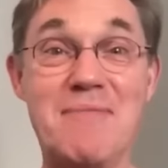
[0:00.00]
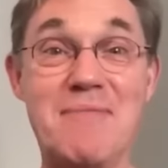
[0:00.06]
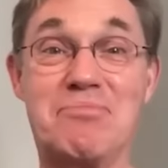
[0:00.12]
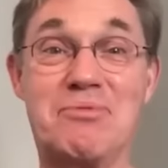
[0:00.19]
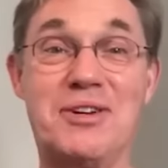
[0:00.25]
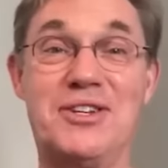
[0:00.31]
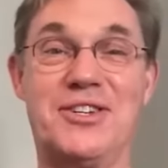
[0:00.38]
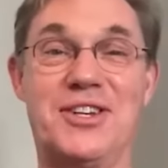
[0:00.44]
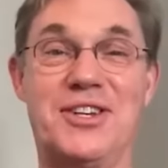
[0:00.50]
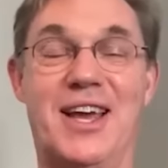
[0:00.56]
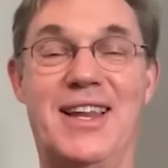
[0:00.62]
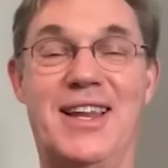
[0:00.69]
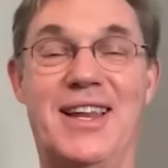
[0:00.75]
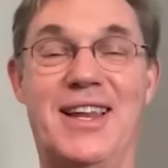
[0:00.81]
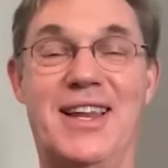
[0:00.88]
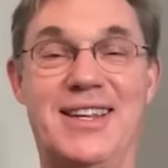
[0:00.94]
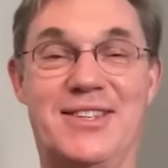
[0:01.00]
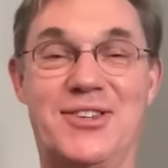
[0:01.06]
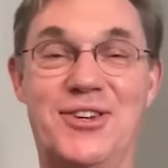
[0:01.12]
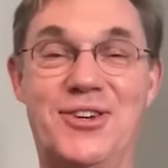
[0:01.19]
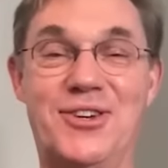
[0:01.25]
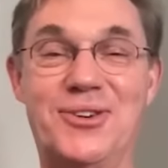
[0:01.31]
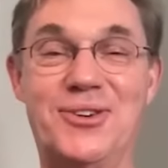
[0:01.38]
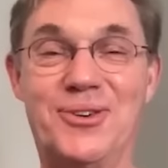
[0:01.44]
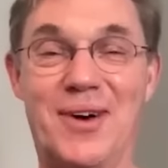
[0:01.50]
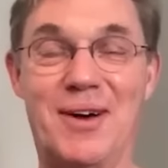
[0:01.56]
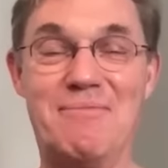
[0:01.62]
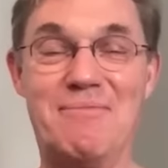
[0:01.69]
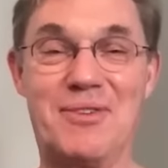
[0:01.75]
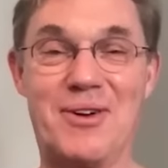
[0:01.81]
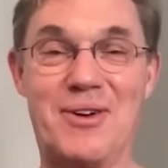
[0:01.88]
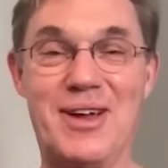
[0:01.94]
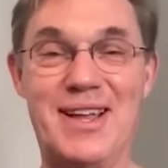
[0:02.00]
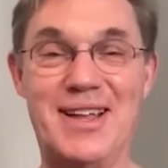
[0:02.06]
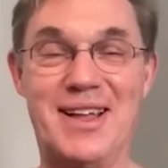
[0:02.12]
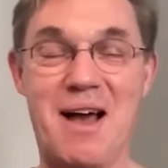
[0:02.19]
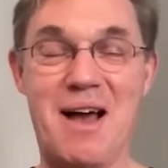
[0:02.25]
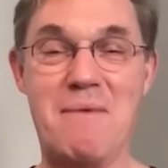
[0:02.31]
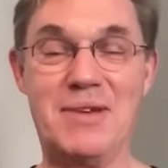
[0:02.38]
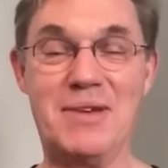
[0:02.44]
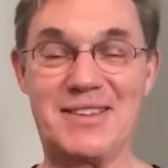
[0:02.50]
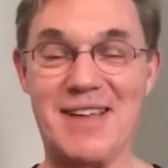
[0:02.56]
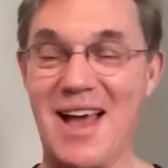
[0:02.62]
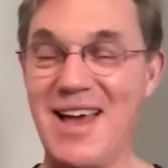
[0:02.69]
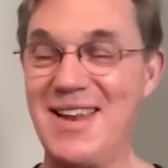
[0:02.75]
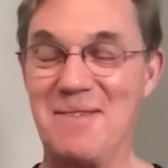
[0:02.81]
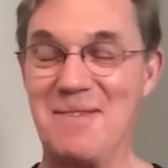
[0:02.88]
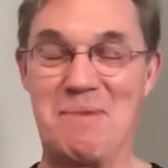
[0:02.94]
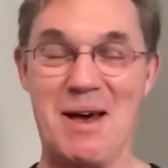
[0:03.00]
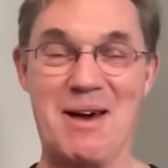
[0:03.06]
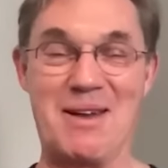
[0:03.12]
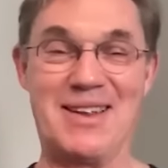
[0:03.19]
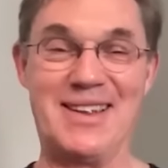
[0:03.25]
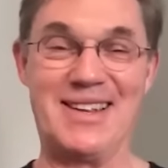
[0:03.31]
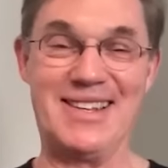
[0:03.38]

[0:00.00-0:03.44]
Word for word: I appreciate it too. I'm great. I'm excited about it.